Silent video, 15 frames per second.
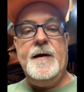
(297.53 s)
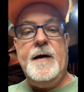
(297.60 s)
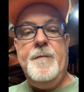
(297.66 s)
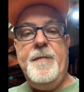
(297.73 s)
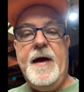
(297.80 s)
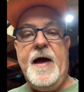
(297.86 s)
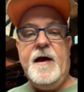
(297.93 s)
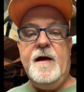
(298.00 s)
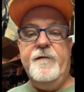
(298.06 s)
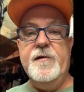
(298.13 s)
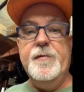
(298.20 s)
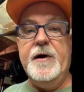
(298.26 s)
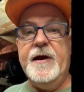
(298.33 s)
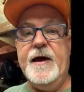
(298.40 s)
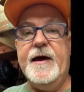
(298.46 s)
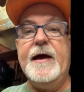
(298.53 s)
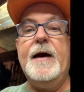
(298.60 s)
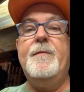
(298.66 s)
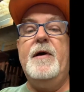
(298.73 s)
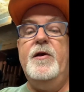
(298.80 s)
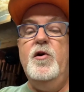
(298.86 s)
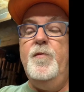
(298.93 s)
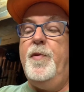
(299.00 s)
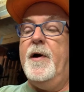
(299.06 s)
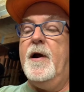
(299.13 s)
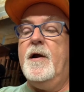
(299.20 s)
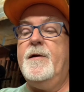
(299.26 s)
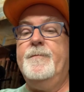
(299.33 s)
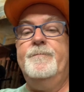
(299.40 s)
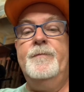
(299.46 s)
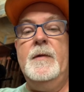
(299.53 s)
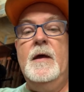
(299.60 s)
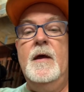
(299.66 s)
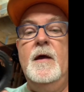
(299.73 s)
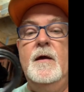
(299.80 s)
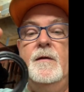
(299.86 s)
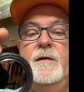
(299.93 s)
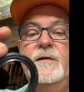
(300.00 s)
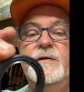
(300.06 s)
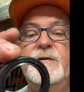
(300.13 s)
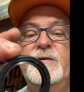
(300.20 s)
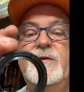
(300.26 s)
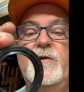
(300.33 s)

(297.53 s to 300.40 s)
I'm back everybody. I got my new part. This is the